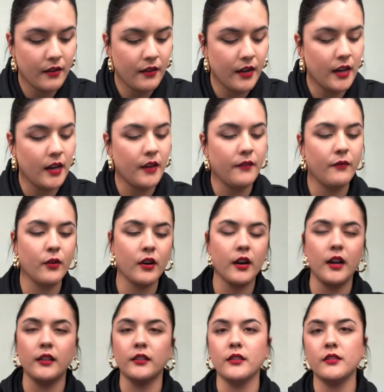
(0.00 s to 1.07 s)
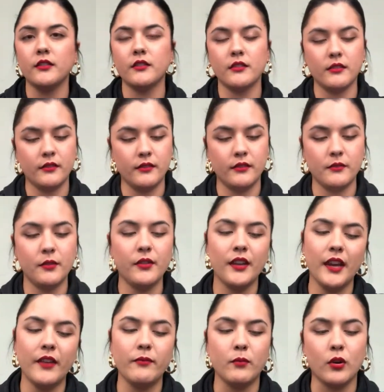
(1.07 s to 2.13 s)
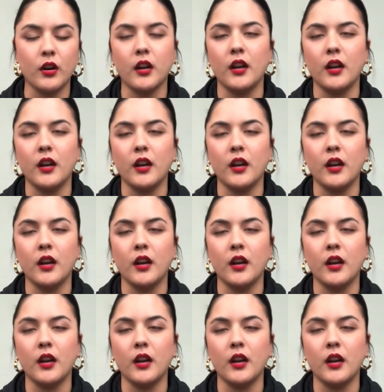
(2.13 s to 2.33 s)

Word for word: uh, four colors. Well, they have more